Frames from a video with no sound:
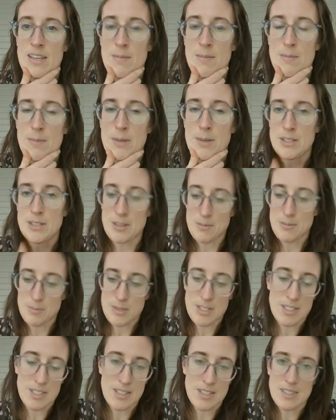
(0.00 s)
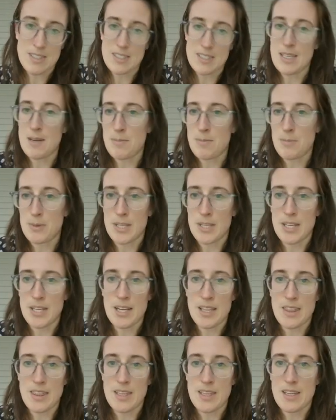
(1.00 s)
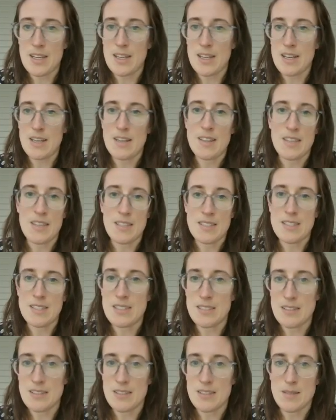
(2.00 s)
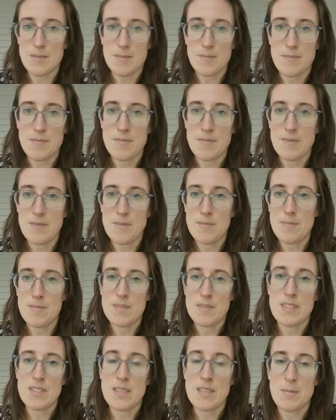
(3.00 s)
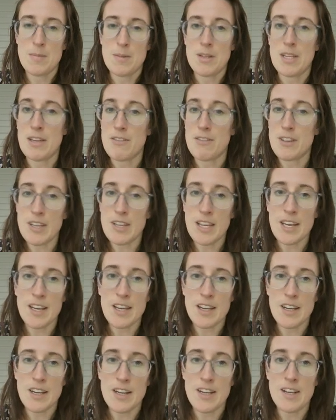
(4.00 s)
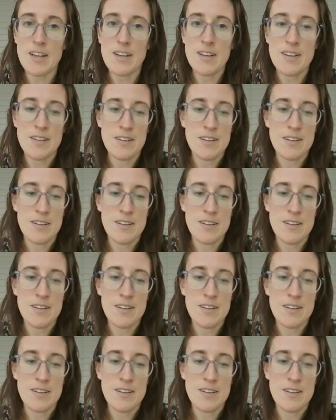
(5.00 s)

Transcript: Prescriptions, yep, we got there. This summary of care.